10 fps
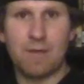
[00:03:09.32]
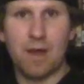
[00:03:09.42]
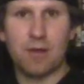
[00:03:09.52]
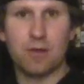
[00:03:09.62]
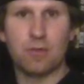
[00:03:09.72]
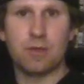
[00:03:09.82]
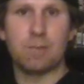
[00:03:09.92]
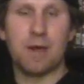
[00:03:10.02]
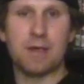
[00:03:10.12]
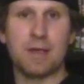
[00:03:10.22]
value
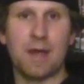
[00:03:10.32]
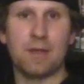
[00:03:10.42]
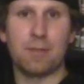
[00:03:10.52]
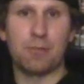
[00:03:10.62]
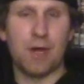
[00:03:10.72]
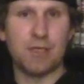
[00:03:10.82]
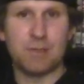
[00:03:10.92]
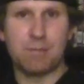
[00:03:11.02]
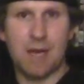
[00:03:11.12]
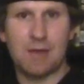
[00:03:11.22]
depending on the
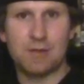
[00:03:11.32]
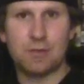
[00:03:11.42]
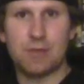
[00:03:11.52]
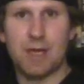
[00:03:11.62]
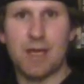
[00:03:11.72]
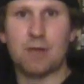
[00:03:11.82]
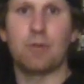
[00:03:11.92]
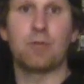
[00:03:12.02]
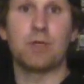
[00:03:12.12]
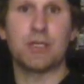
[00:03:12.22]
branching paths you take
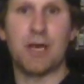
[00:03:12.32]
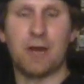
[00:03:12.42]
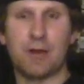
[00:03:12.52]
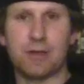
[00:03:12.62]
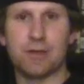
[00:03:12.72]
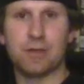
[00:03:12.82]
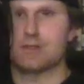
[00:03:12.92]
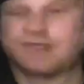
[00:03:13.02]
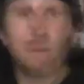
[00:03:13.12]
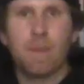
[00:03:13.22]
with which characters.